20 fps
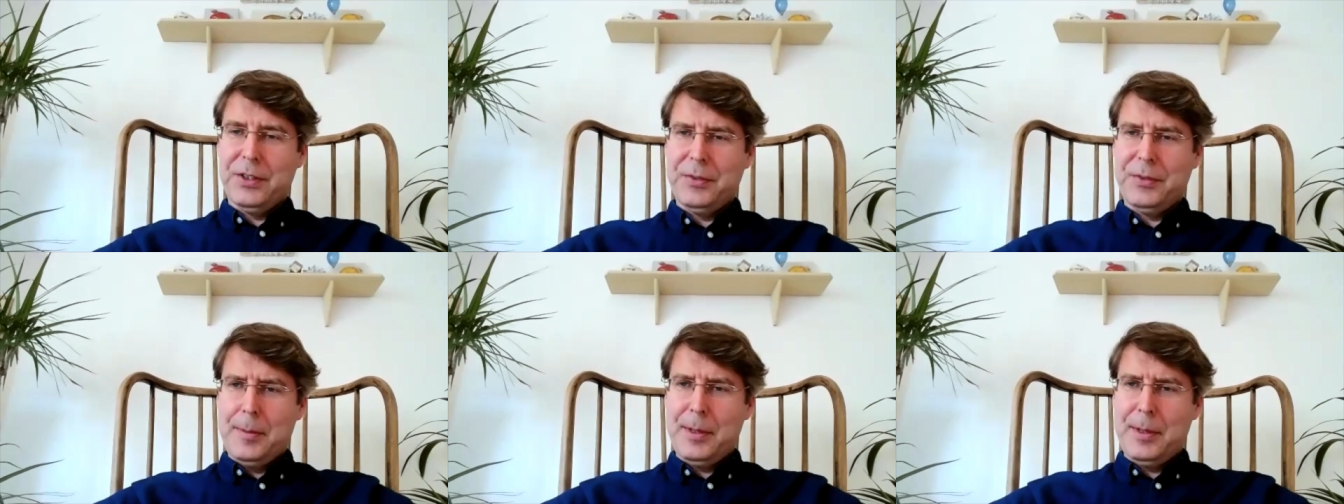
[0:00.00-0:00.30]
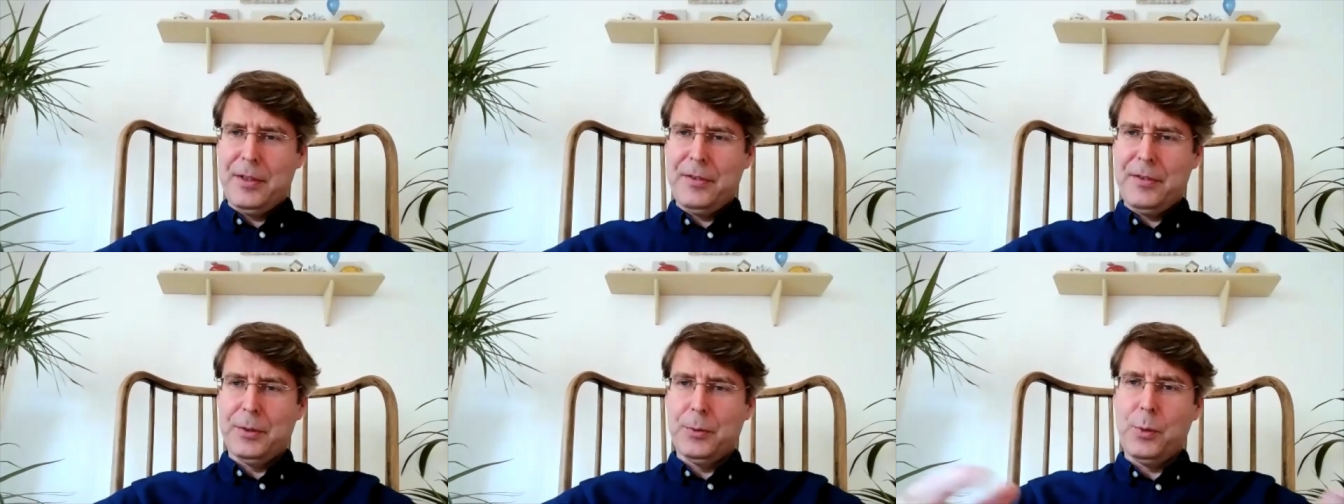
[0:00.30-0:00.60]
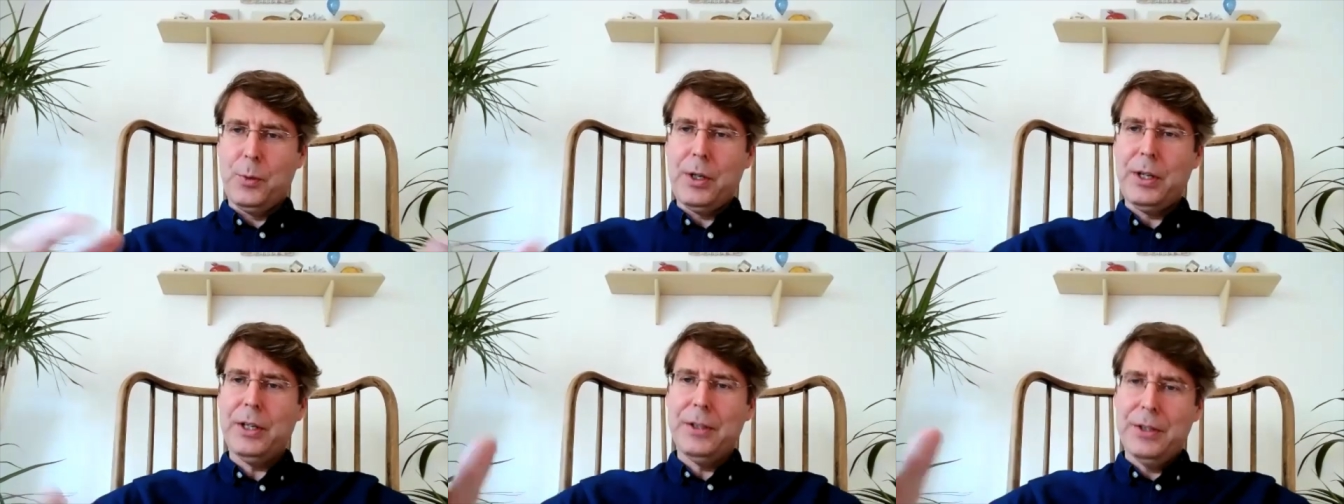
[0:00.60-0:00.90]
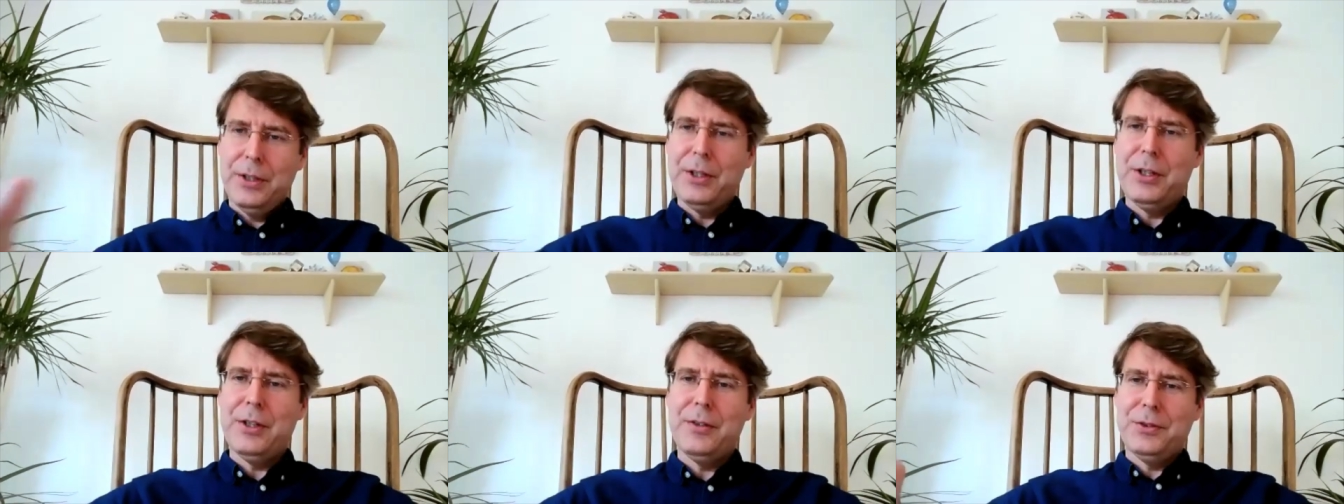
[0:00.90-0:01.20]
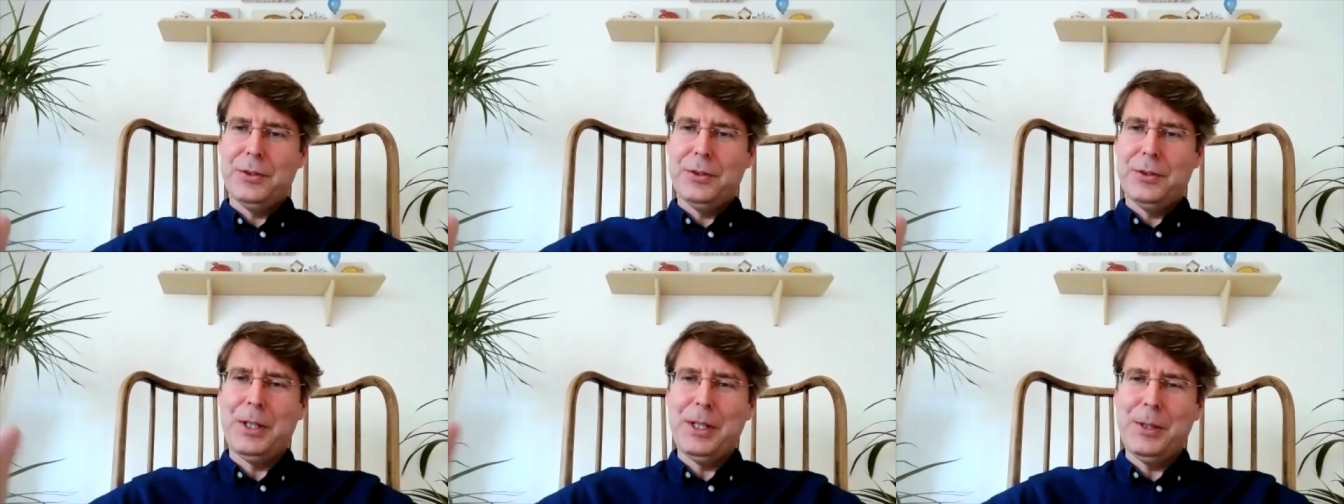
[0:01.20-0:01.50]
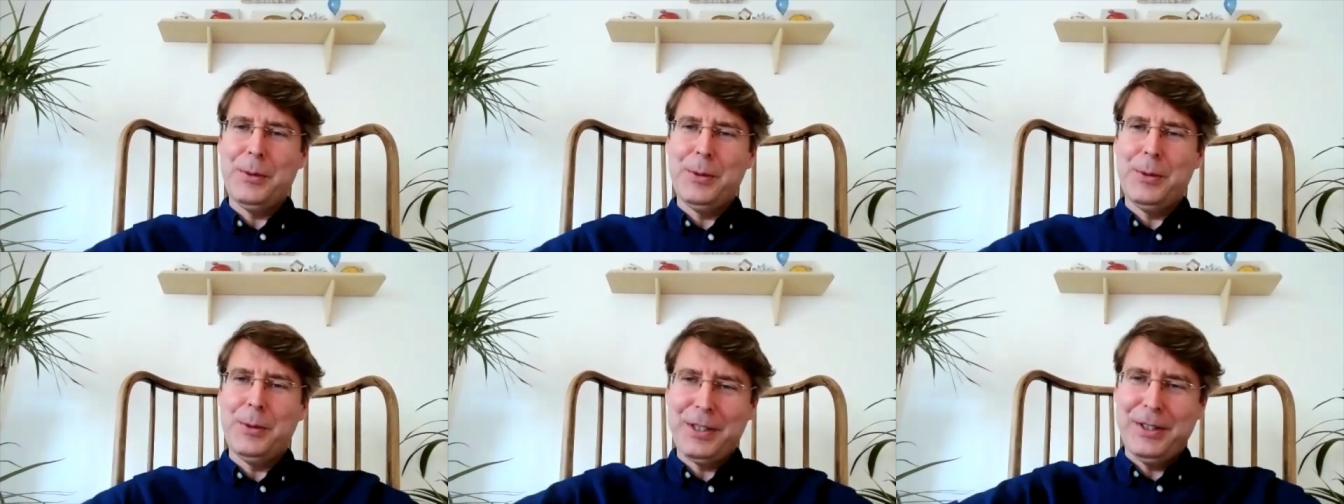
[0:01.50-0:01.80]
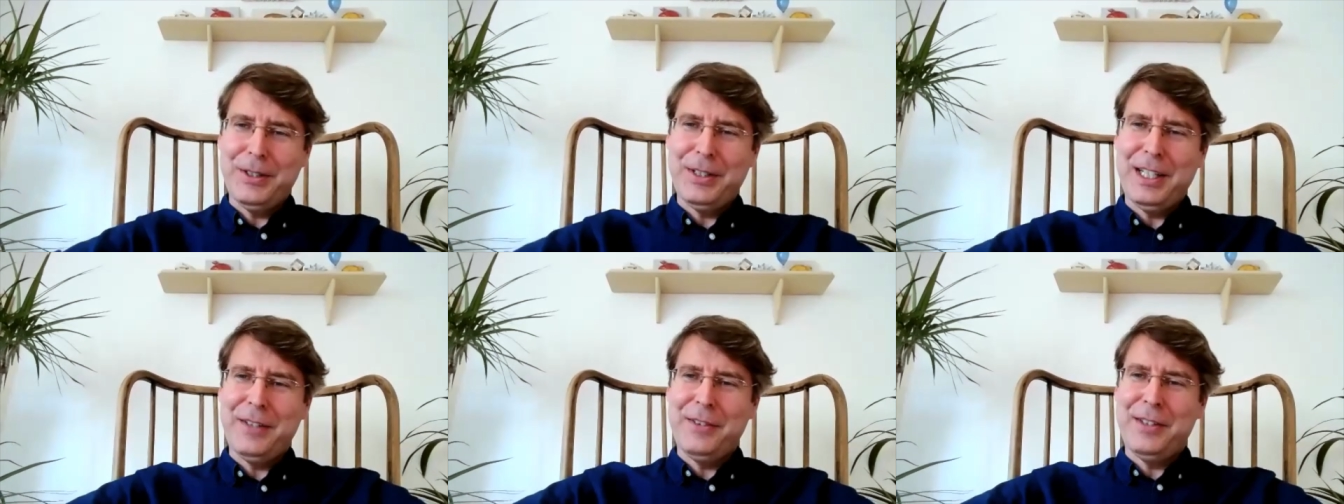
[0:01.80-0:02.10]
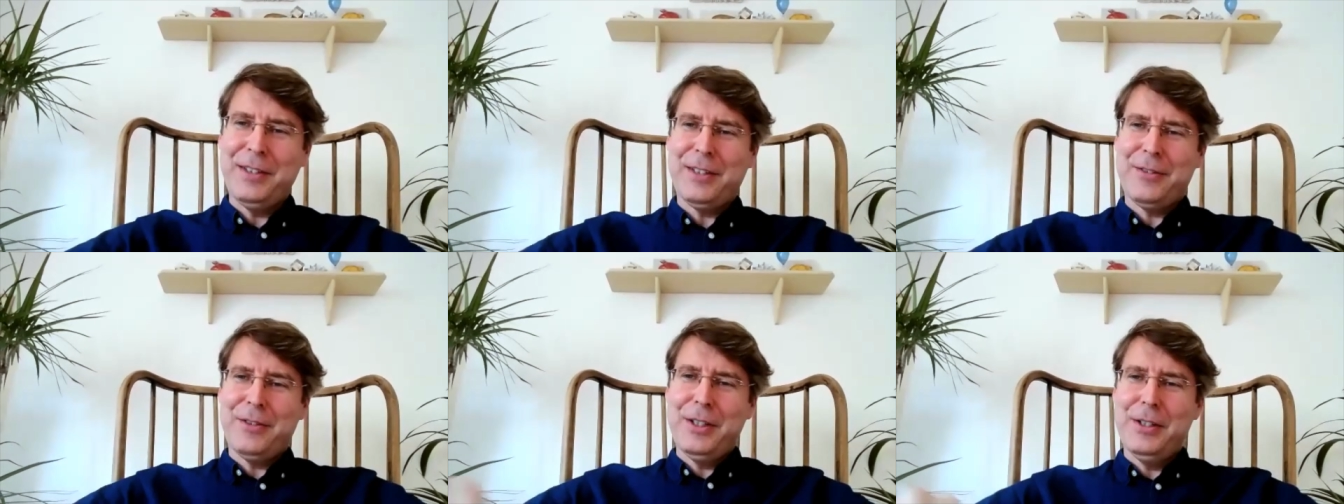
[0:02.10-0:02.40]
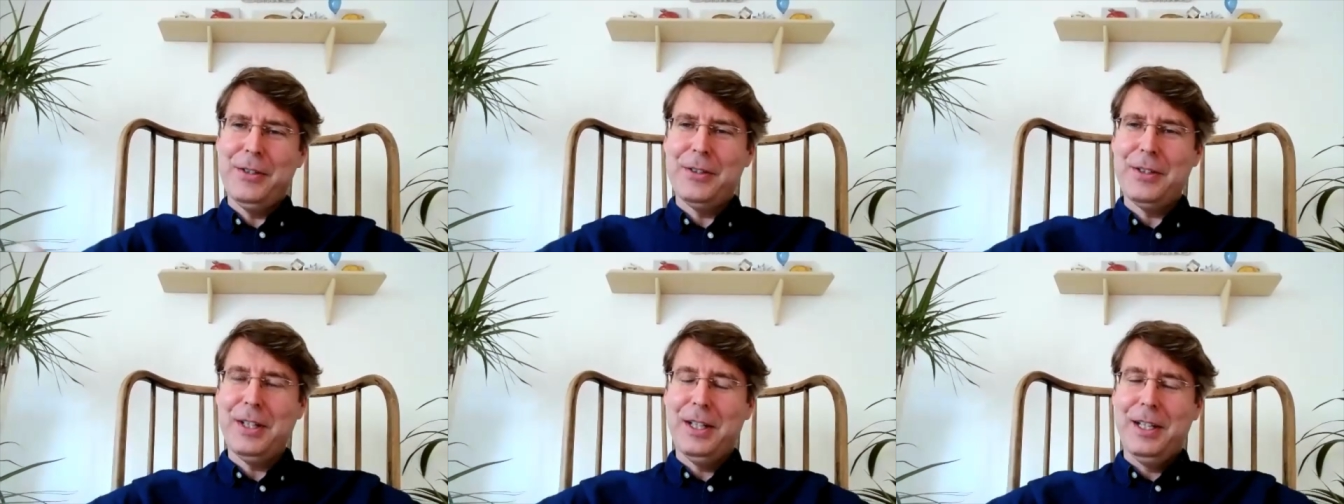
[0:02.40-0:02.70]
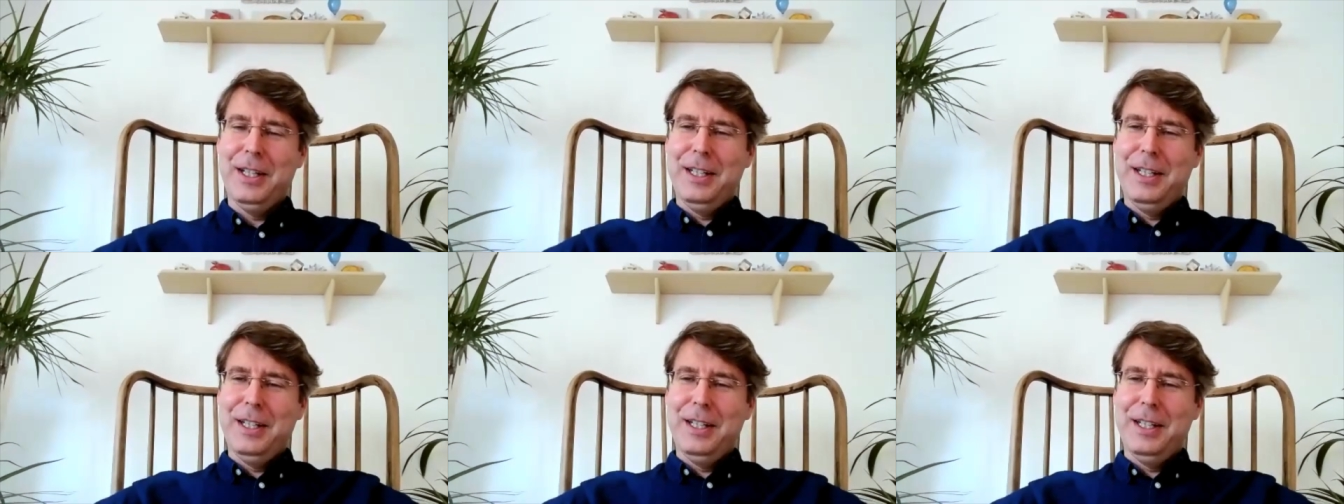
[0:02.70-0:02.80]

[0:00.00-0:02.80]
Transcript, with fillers: they might think, why on earth do I want to go down that road?